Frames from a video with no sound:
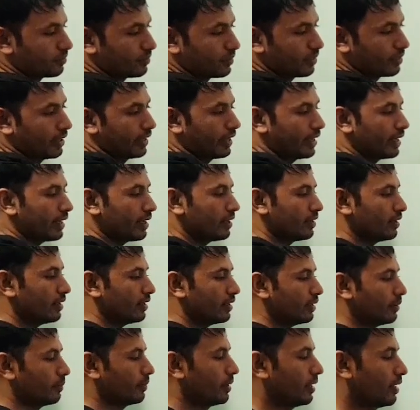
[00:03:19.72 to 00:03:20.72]

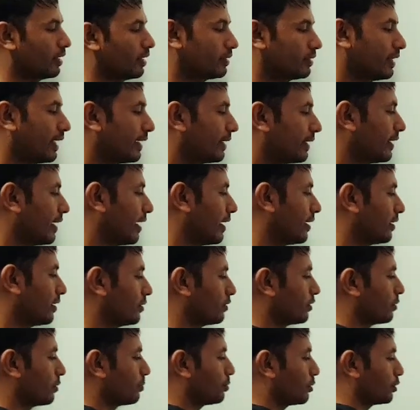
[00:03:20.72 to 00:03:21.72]

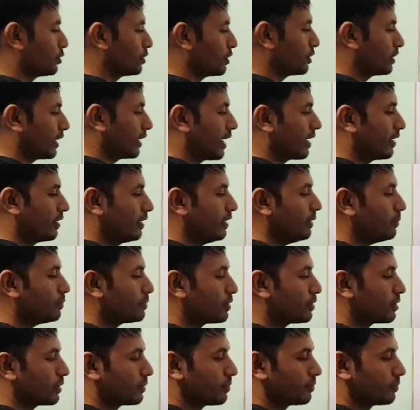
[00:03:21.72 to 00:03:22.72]
The person can lift.